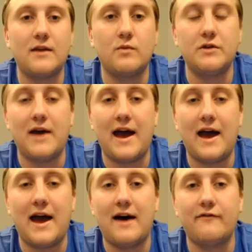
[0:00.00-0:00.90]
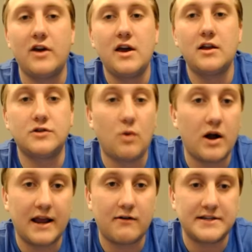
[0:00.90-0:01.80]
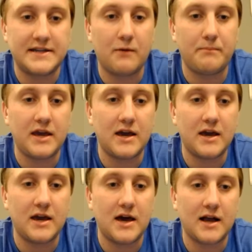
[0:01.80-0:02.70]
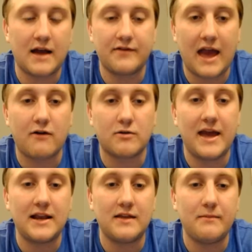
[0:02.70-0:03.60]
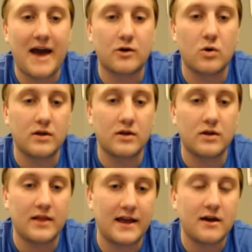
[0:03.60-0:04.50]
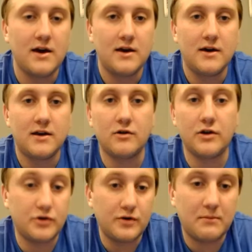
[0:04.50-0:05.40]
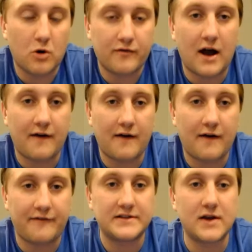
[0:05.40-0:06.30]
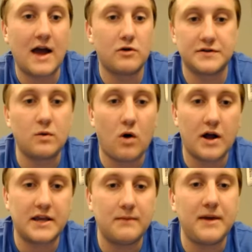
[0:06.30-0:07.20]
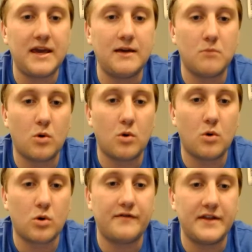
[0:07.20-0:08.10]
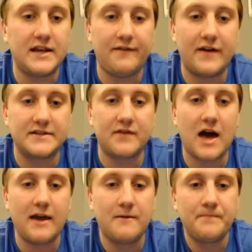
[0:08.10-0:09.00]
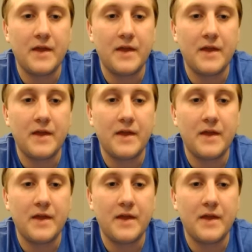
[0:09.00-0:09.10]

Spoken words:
And when you have, you know, Dajuan Harris to help be a kind of a countermate in the backcourt, like, you know, you do need more of an offensive guy, whereas Dajuan can be more of the defensive guy.